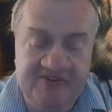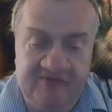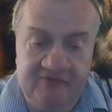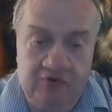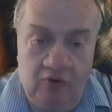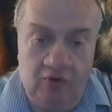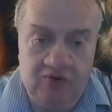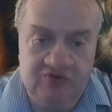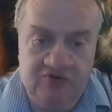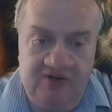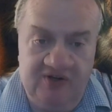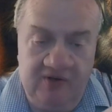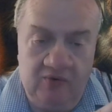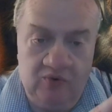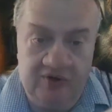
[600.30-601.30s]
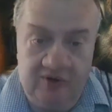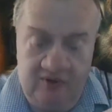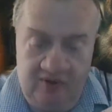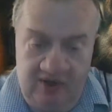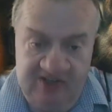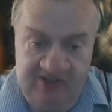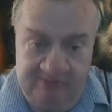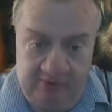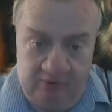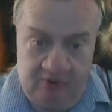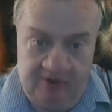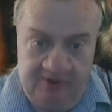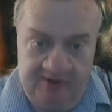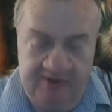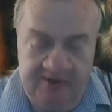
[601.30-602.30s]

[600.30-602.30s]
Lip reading: of dog training were explored.